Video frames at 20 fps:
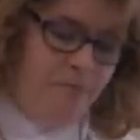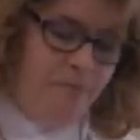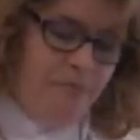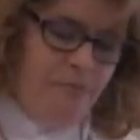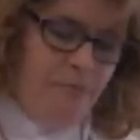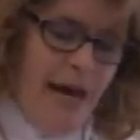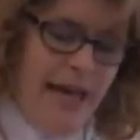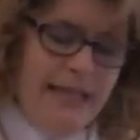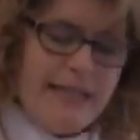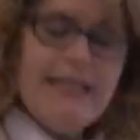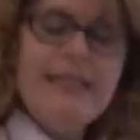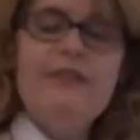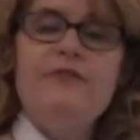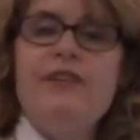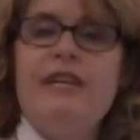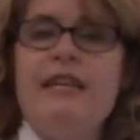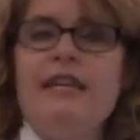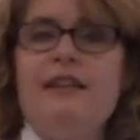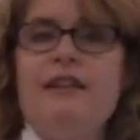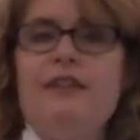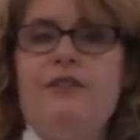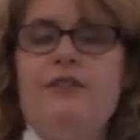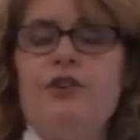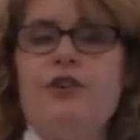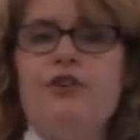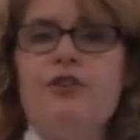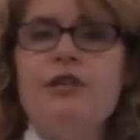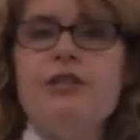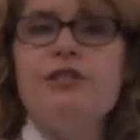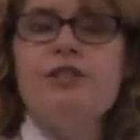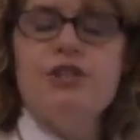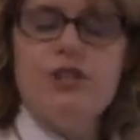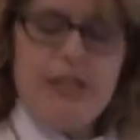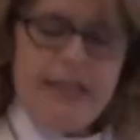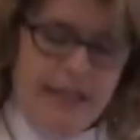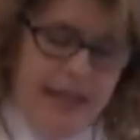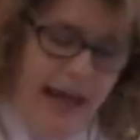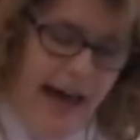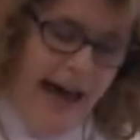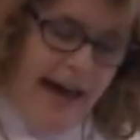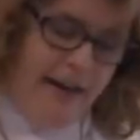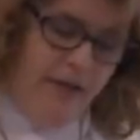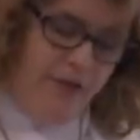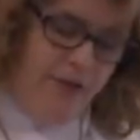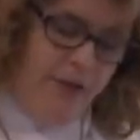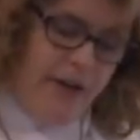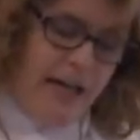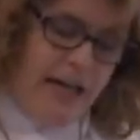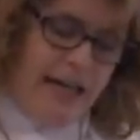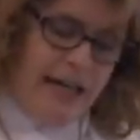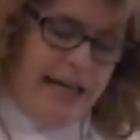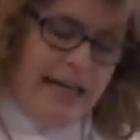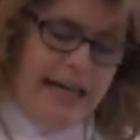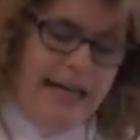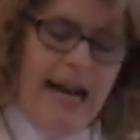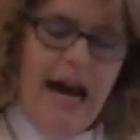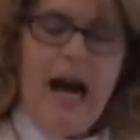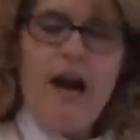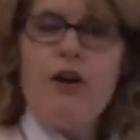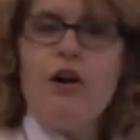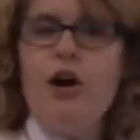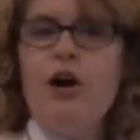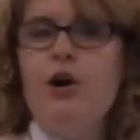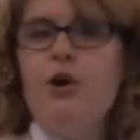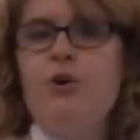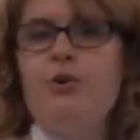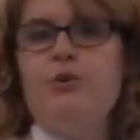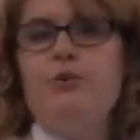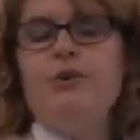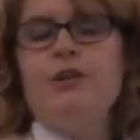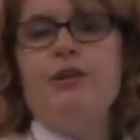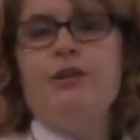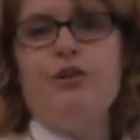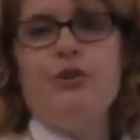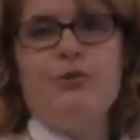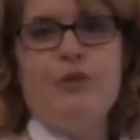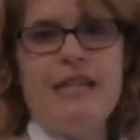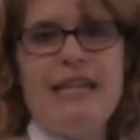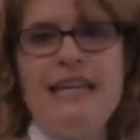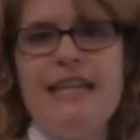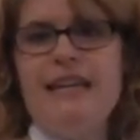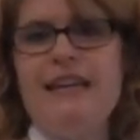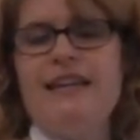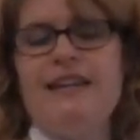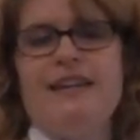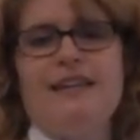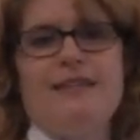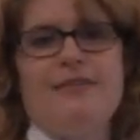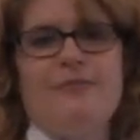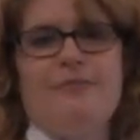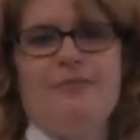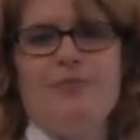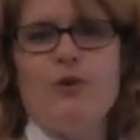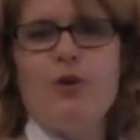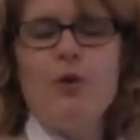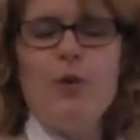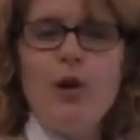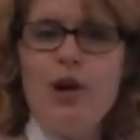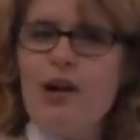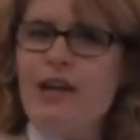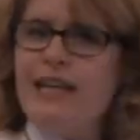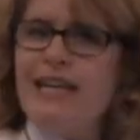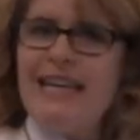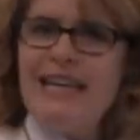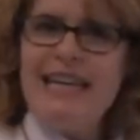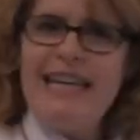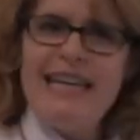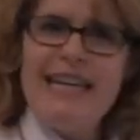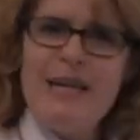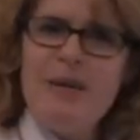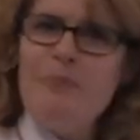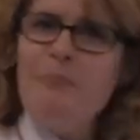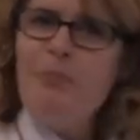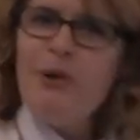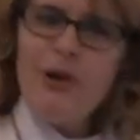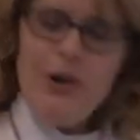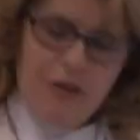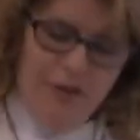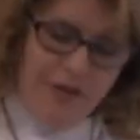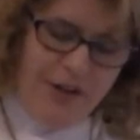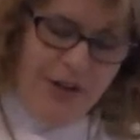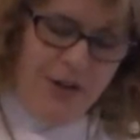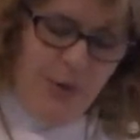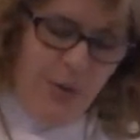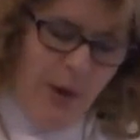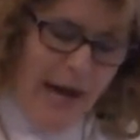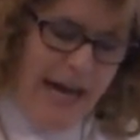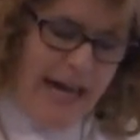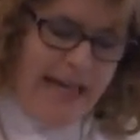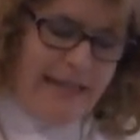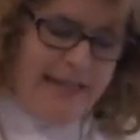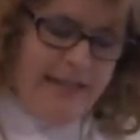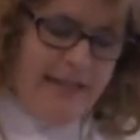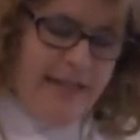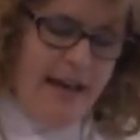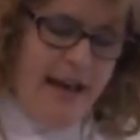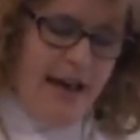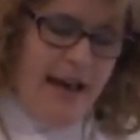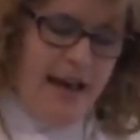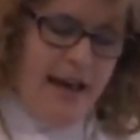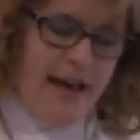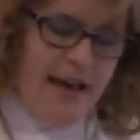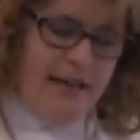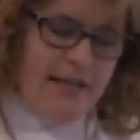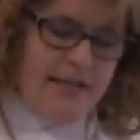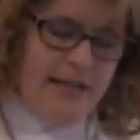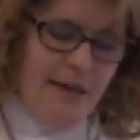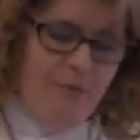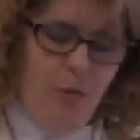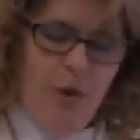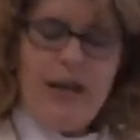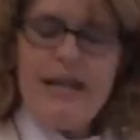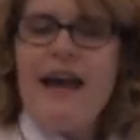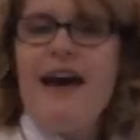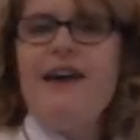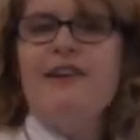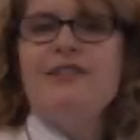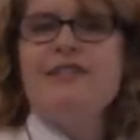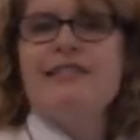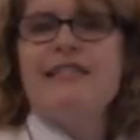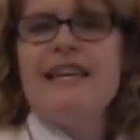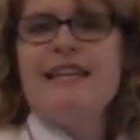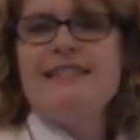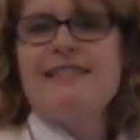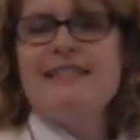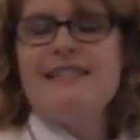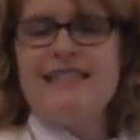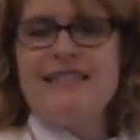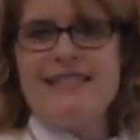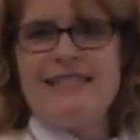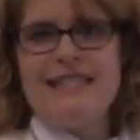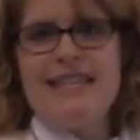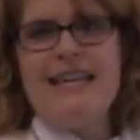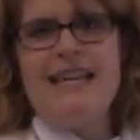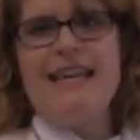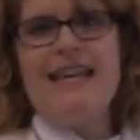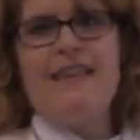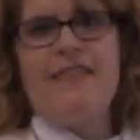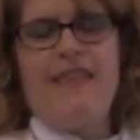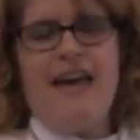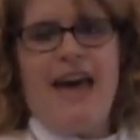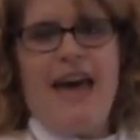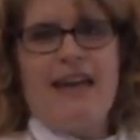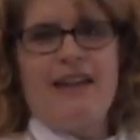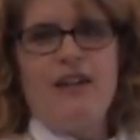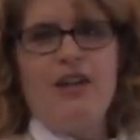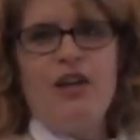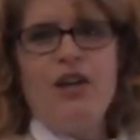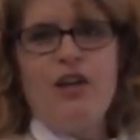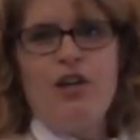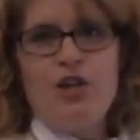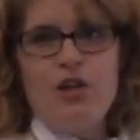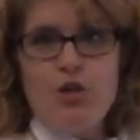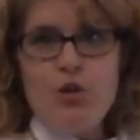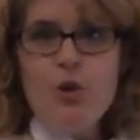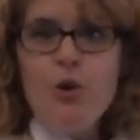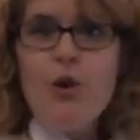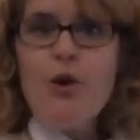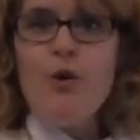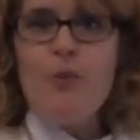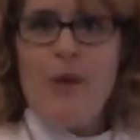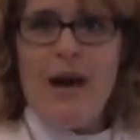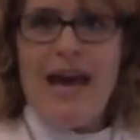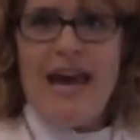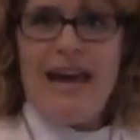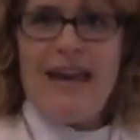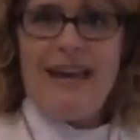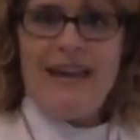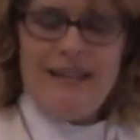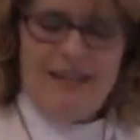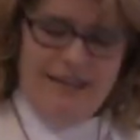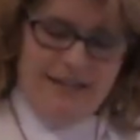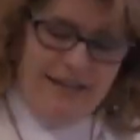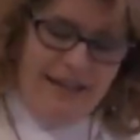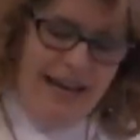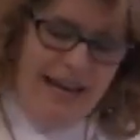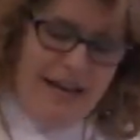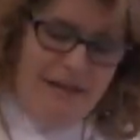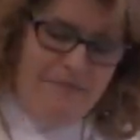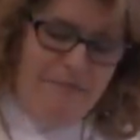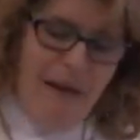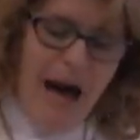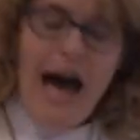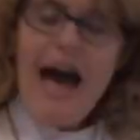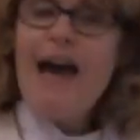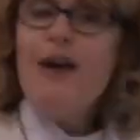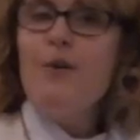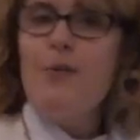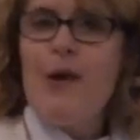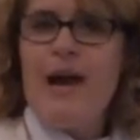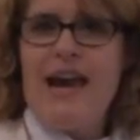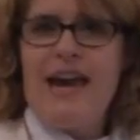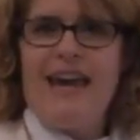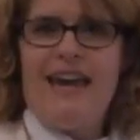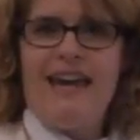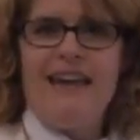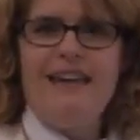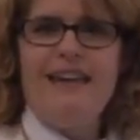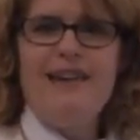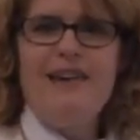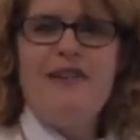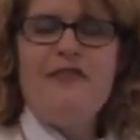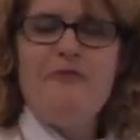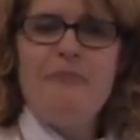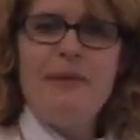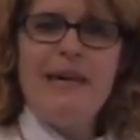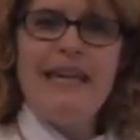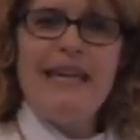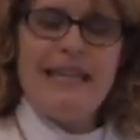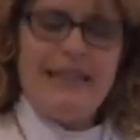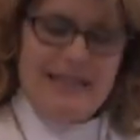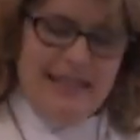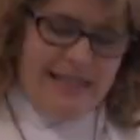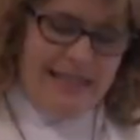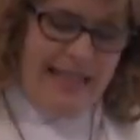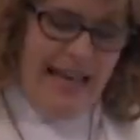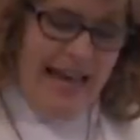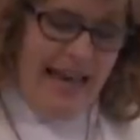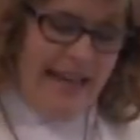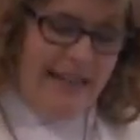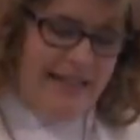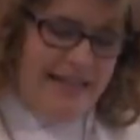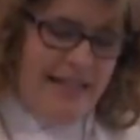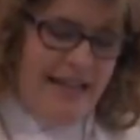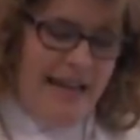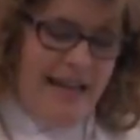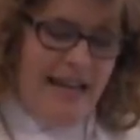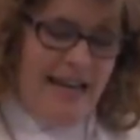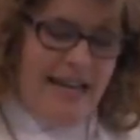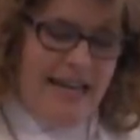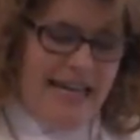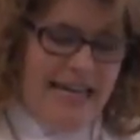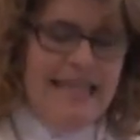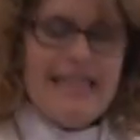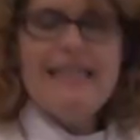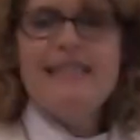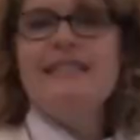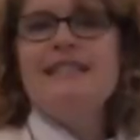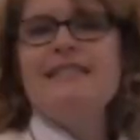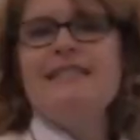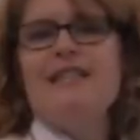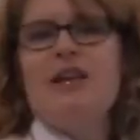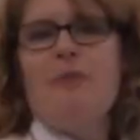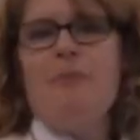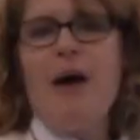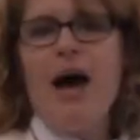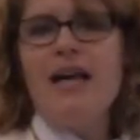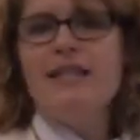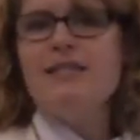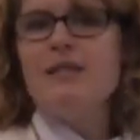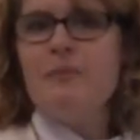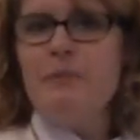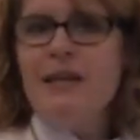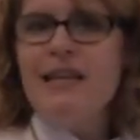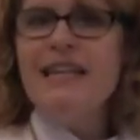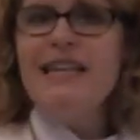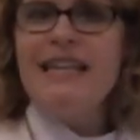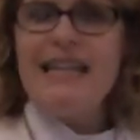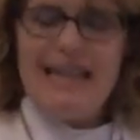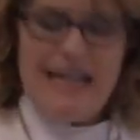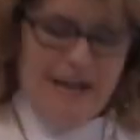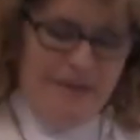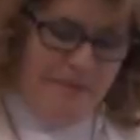By living the Christian life in our own unique, quirky, imperfect ways, someone else gets to see that your way and my way of being a saint is a possibility.